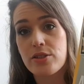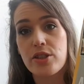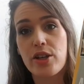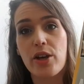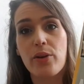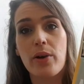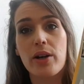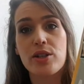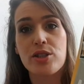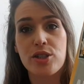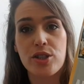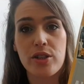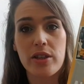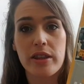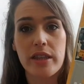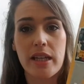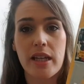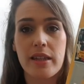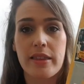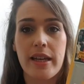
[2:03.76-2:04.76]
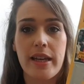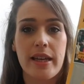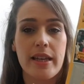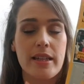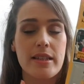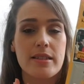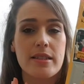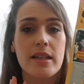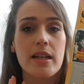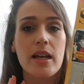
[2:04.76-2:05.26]
So I do think that
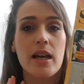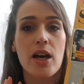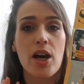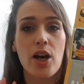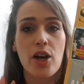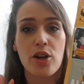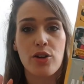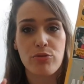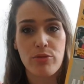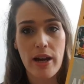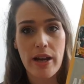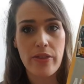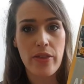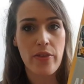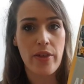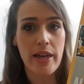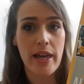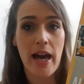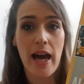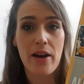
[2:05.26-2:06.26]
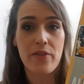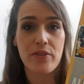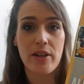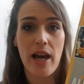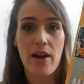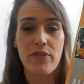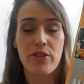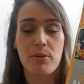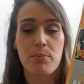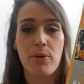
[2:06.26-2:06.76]
is great that they have
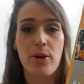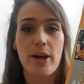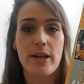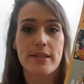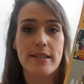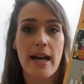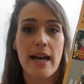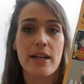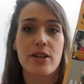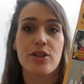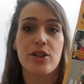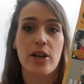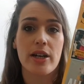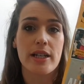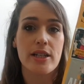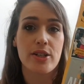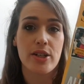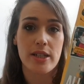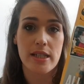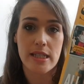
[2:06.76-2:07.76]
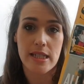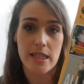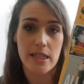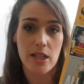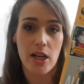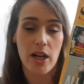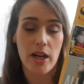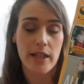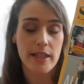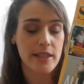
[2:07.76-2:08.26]
left the price at
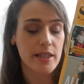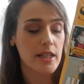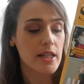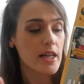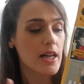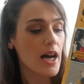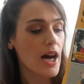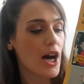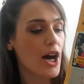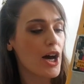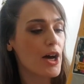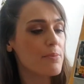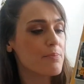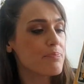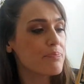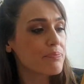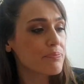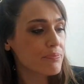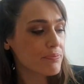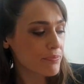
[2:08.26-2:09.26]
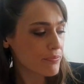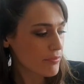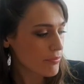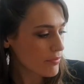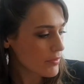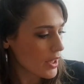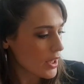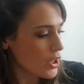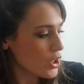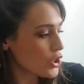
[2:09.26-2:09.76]
$9.99.
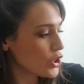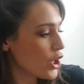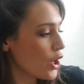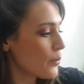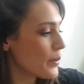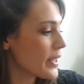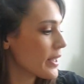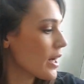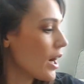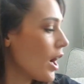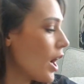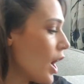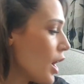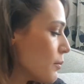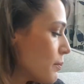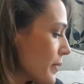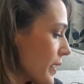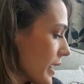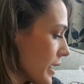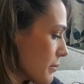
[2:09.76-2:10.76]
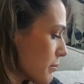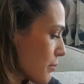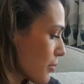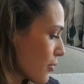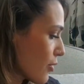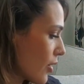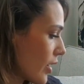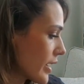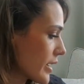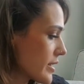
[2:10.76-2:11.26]
Going up in
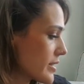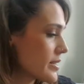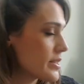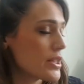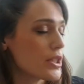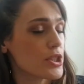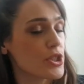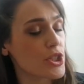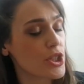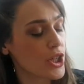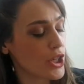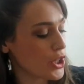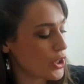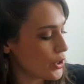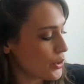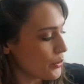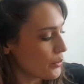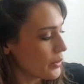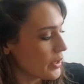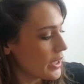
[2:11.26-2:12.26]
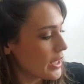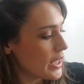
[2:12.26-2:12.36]
price to